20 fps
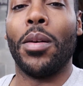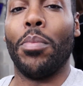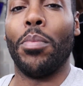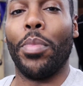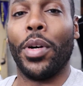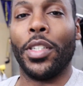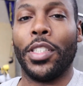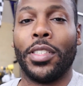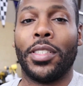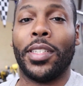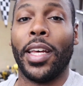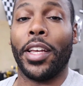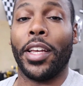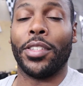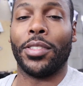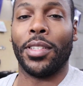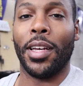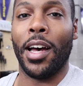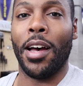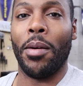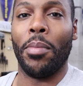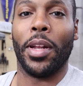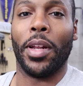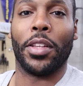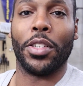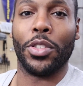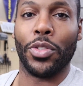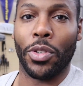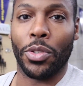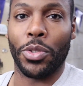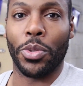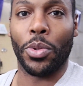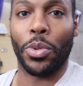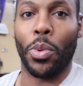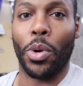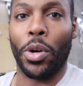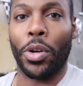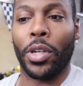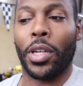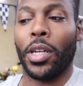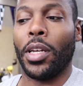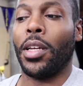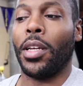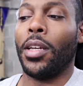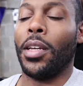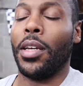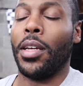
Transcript: but just take your time, let the drill do the work.